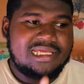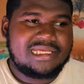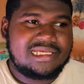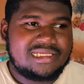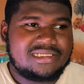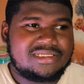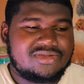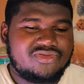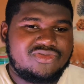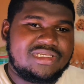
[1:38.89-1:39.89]
is
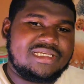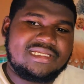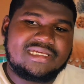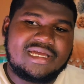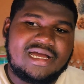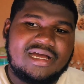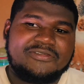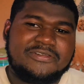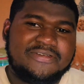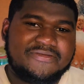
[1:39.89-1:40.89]
really an
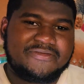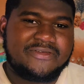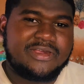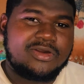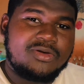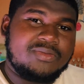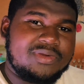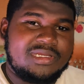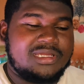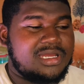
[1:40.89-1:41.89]
offering for the company